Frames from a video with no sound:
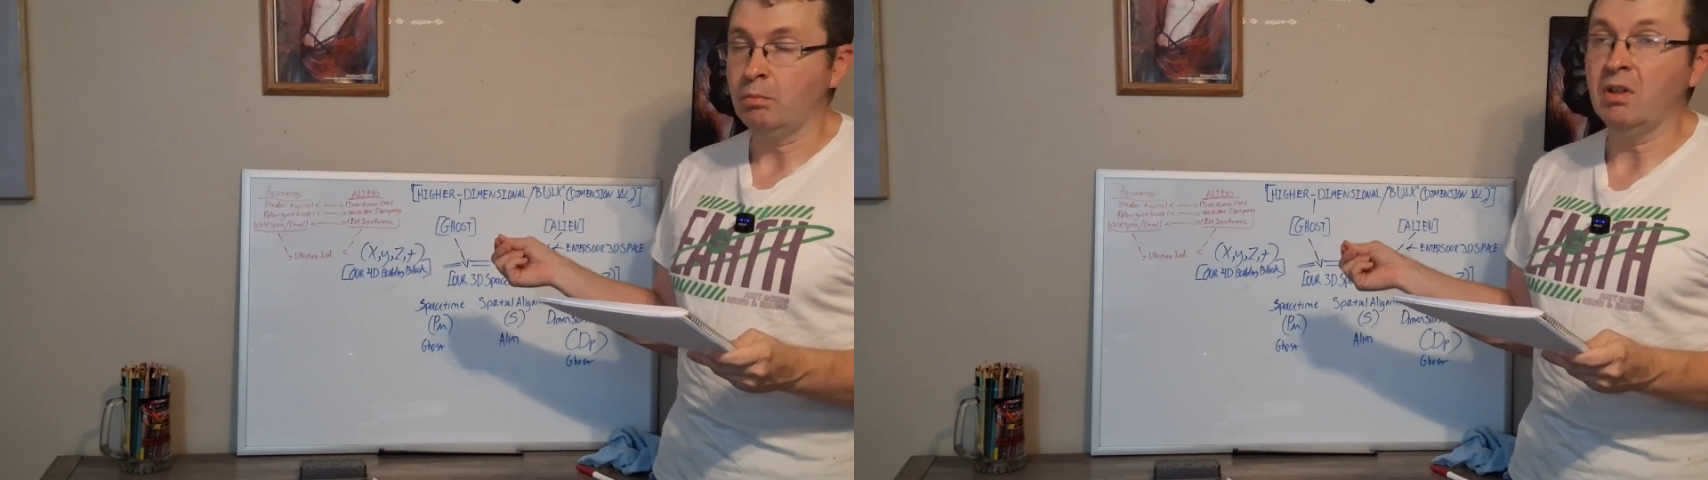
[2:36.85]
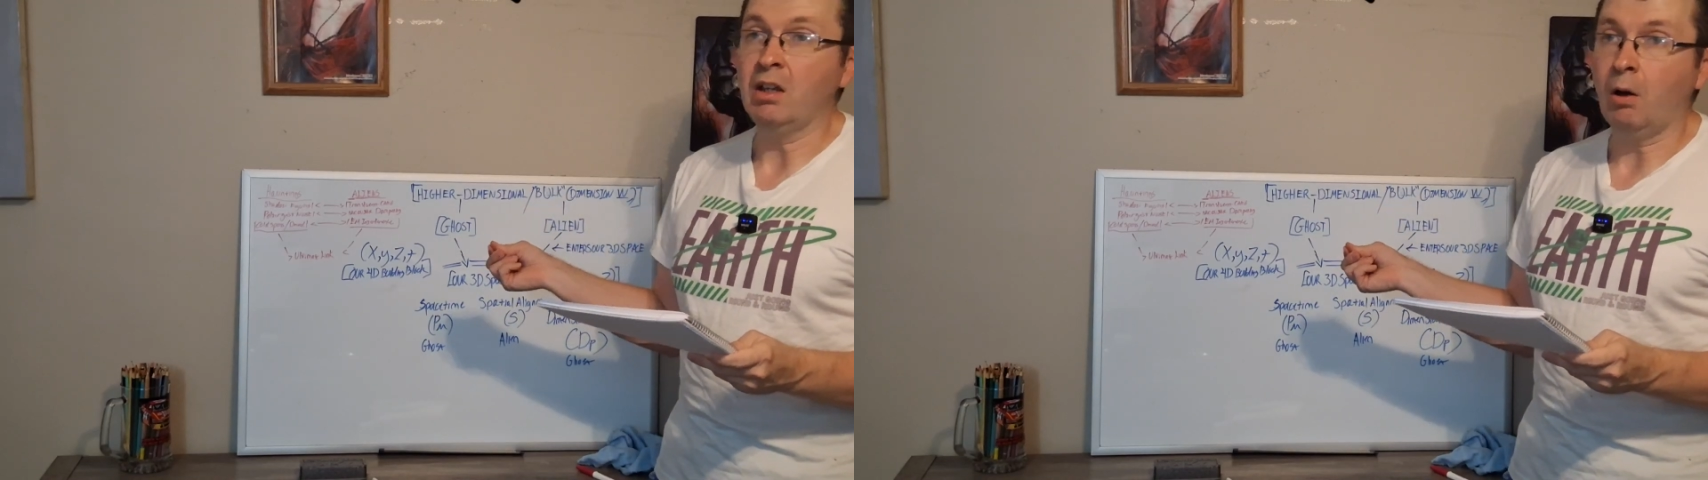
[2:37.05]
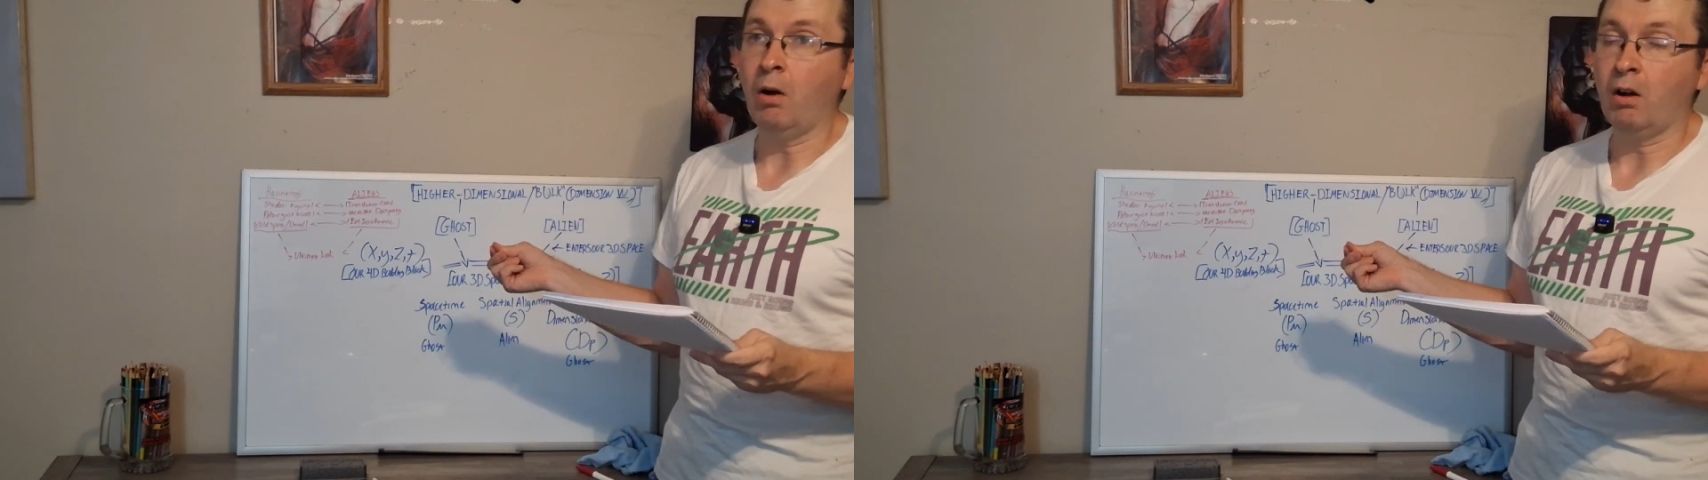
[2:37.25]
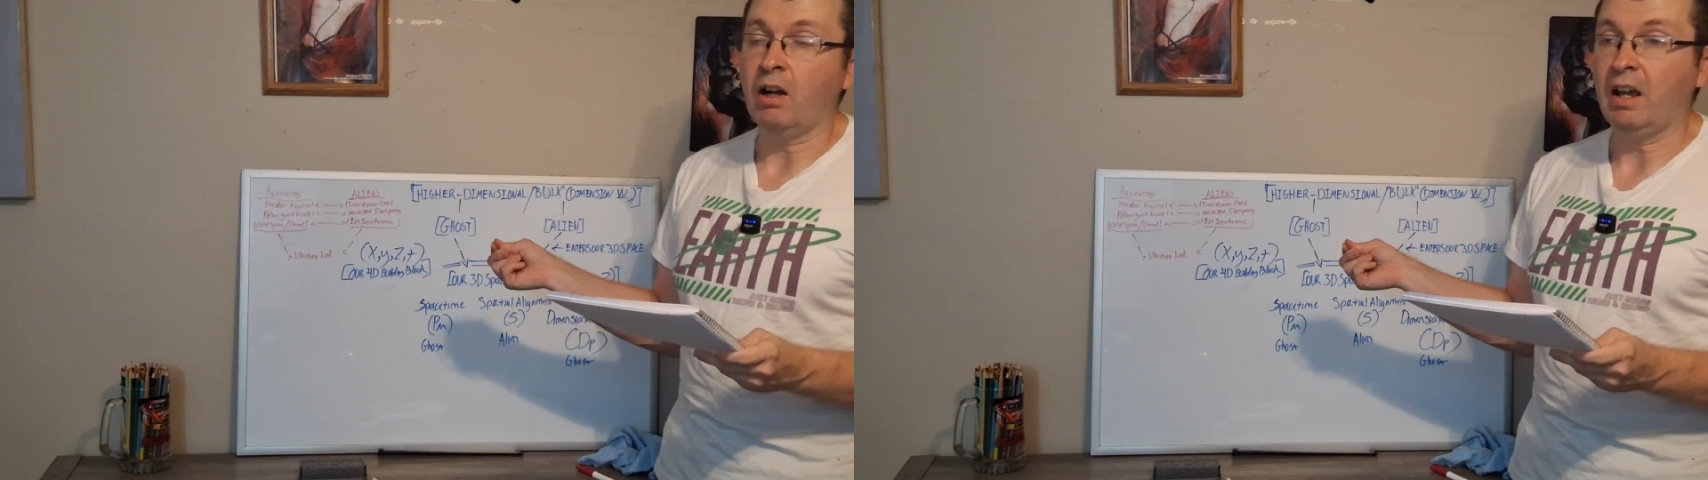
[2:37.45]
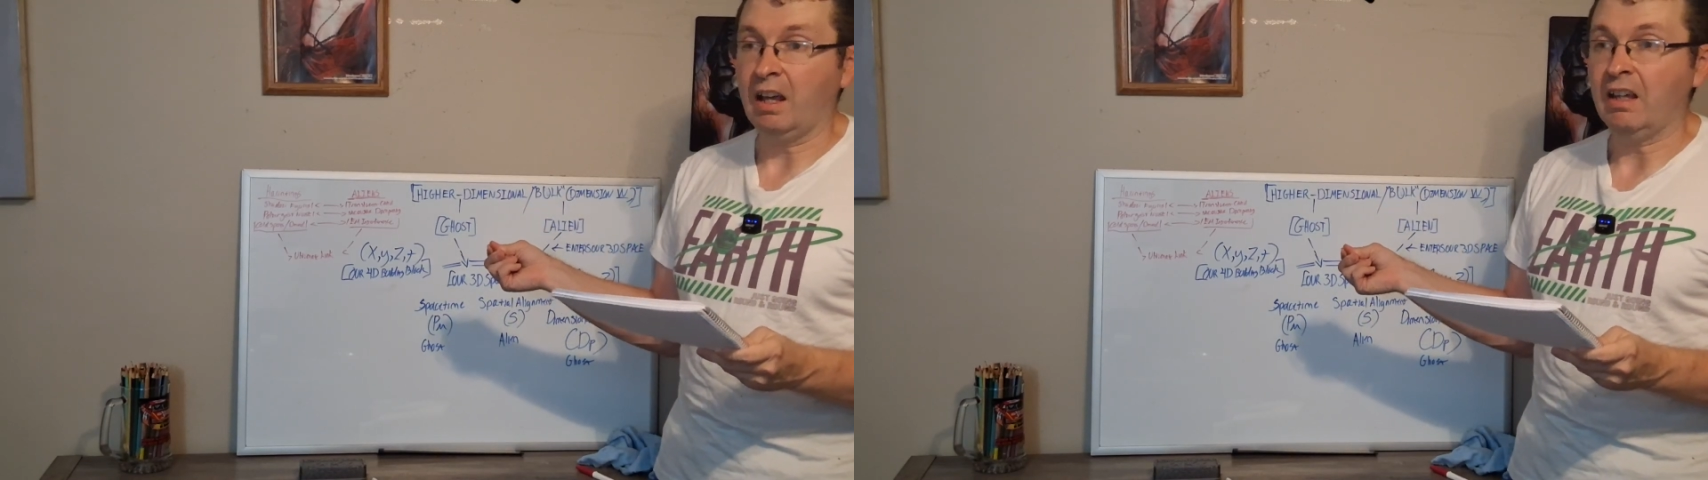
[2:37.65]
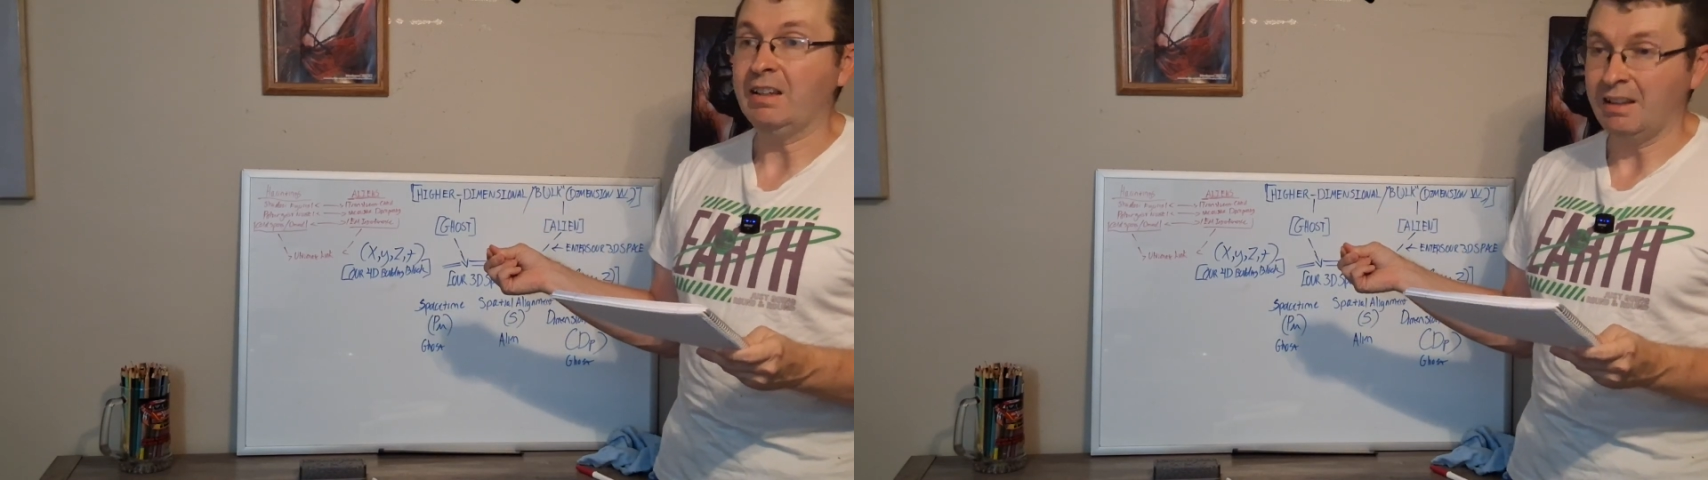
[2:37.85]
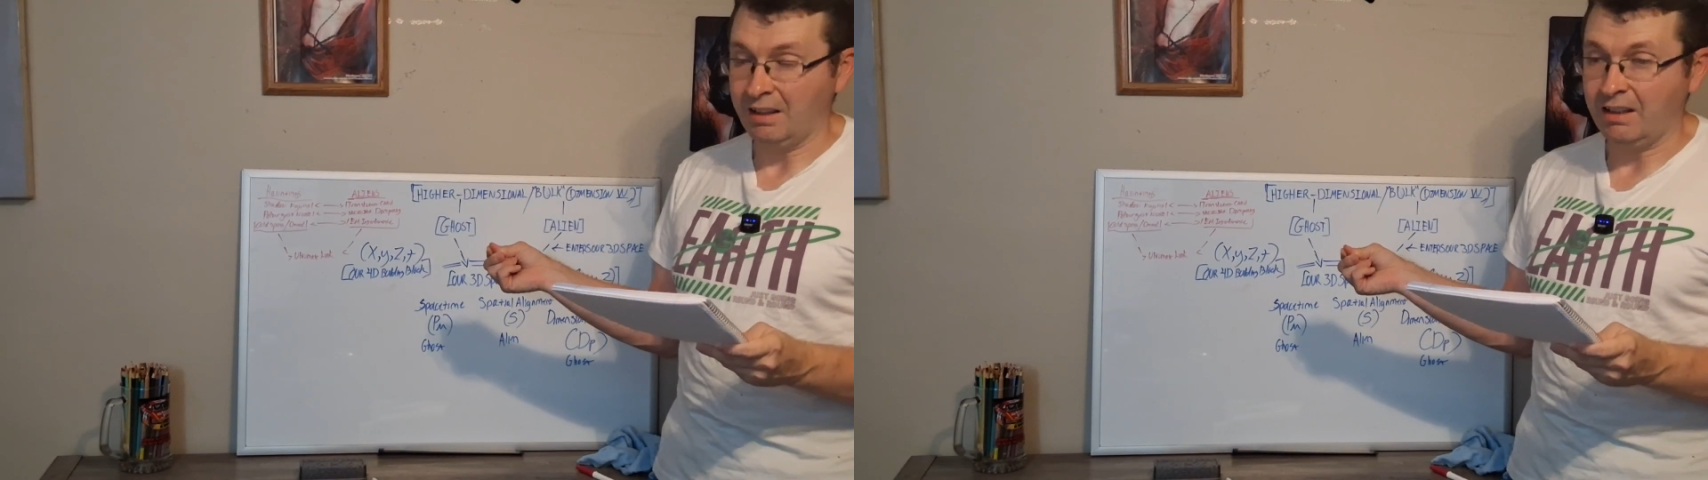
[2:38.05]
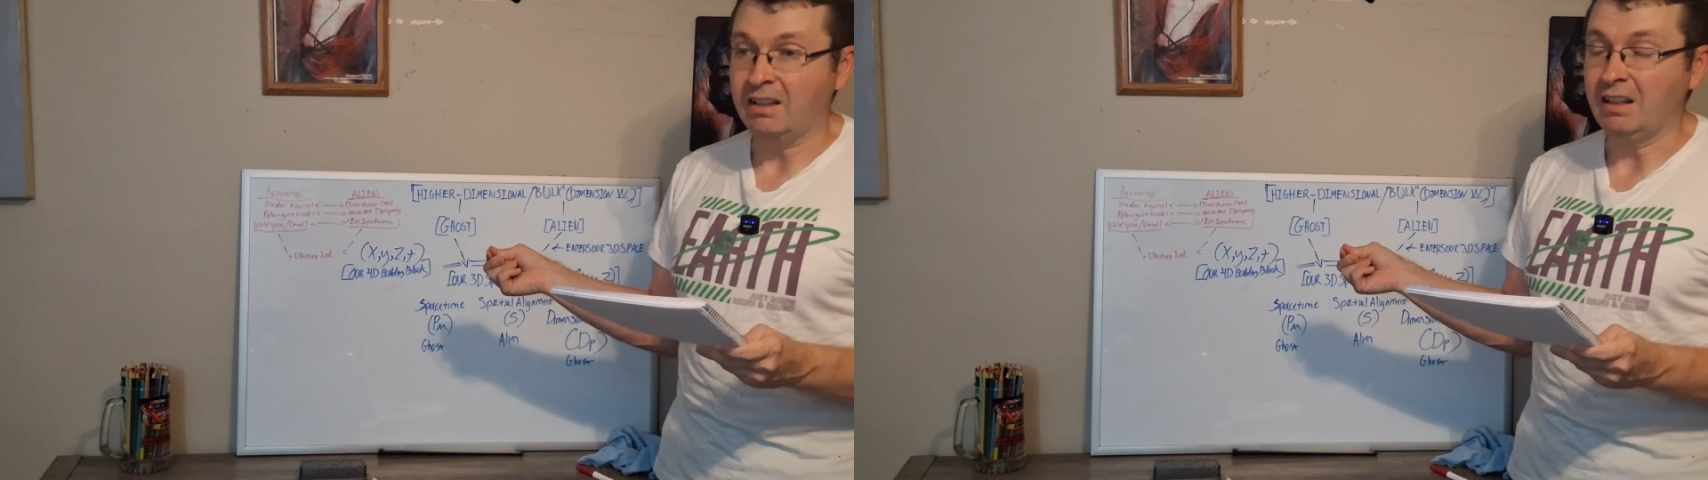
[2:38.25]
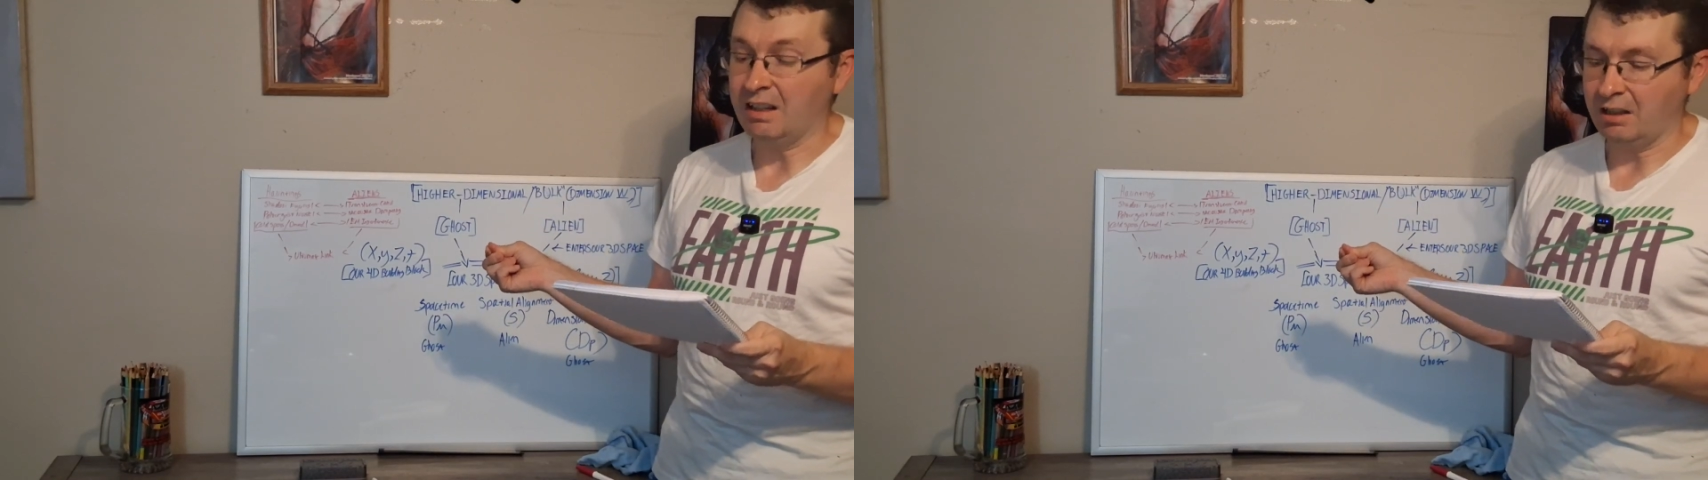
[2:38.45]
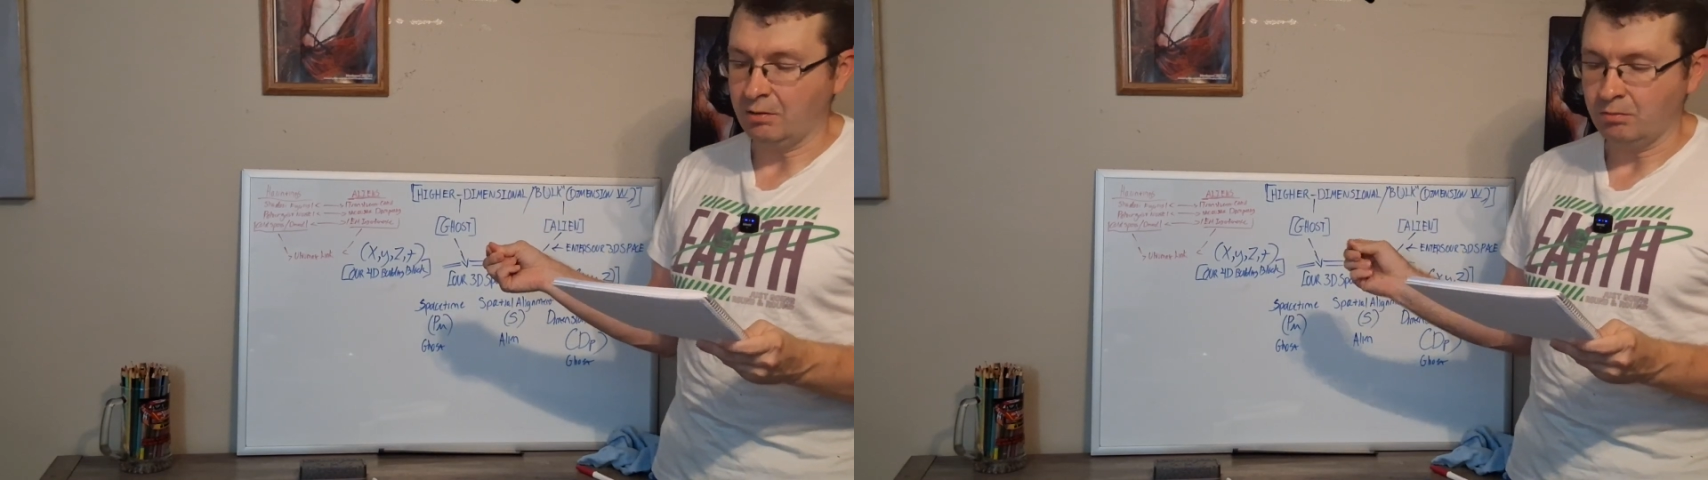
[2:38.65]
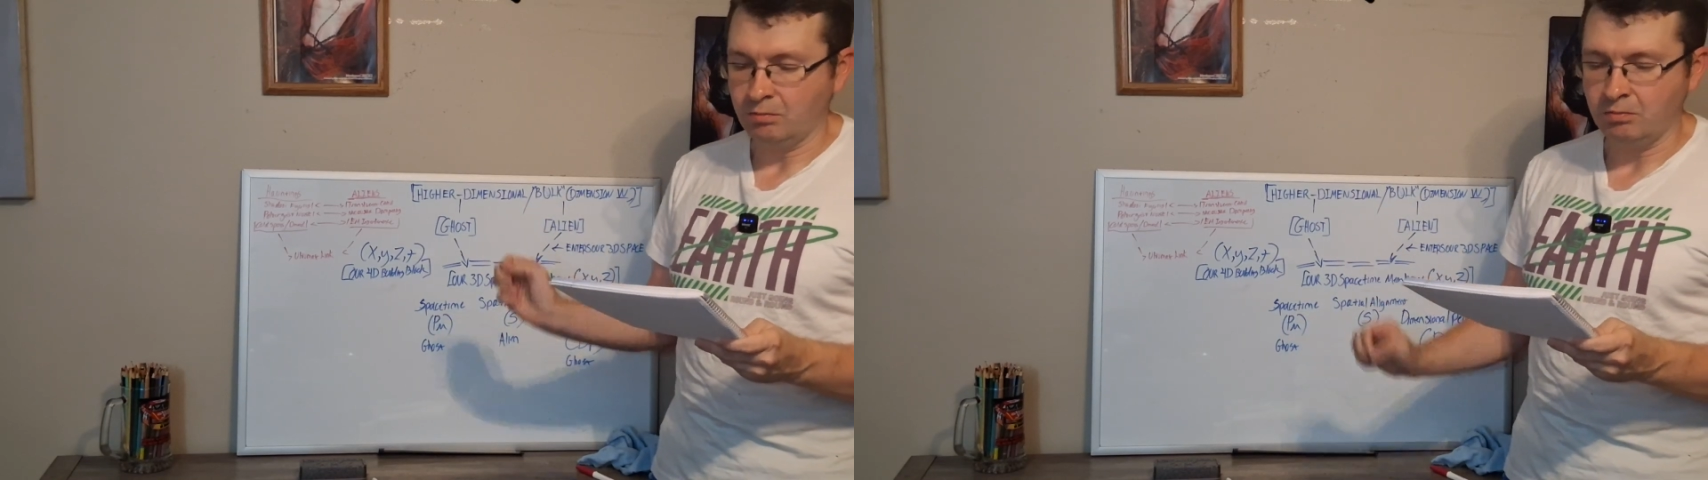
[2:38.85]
BRANE,